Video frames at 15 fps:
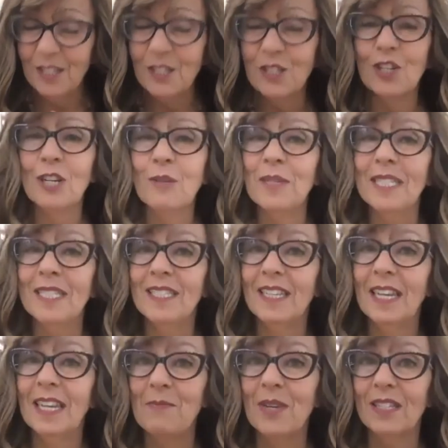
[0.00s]
I, I, have to
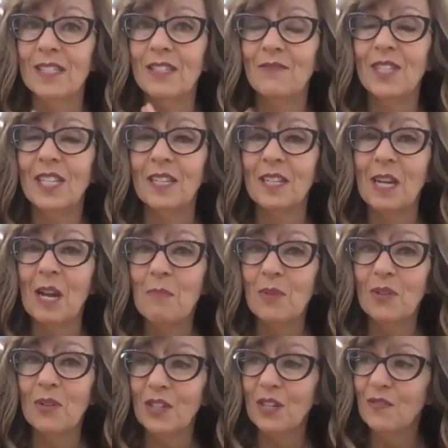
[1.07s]
just end with this because I
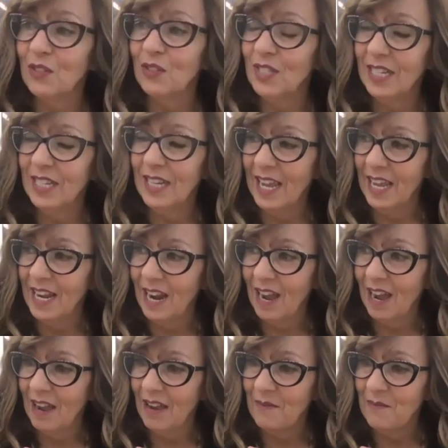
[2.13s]
think uh, this
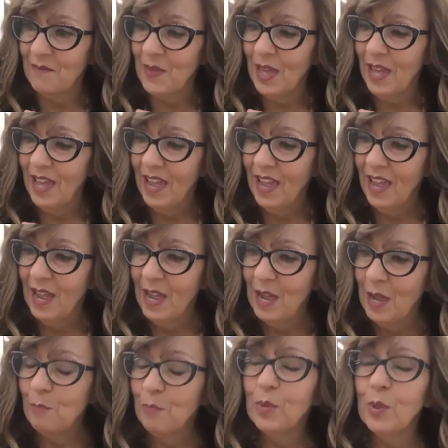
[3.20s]
really has struck me
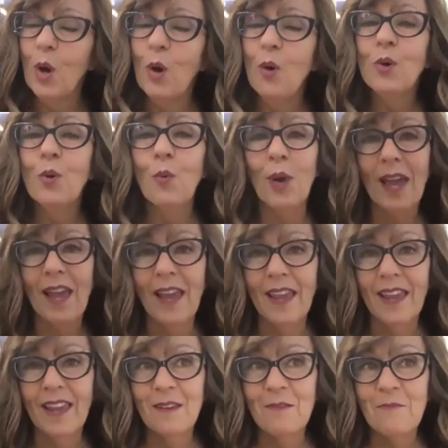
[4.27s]
today because I've done a couple of
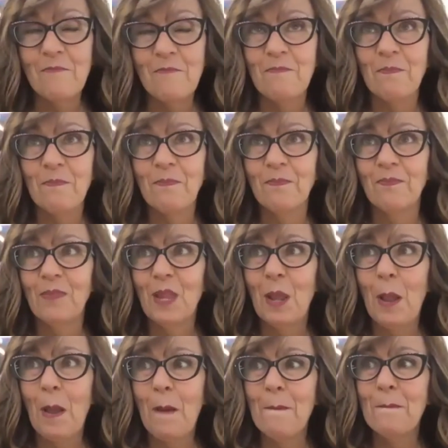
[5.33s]
interviews today and
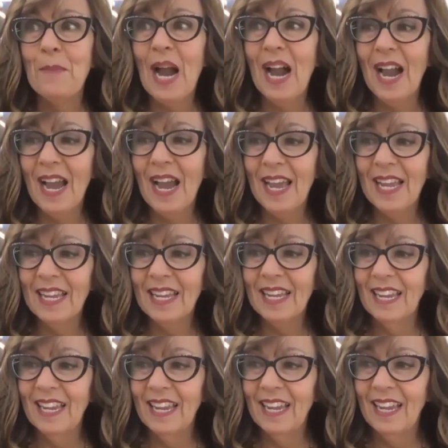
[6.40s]
I'm blown
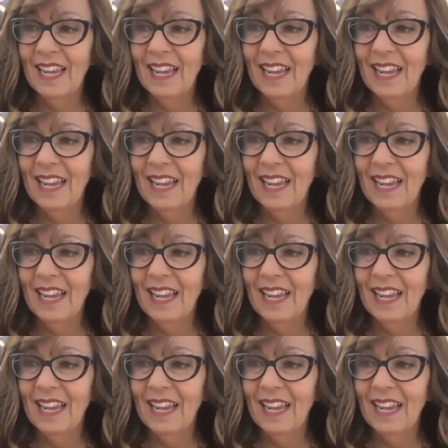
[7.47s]
away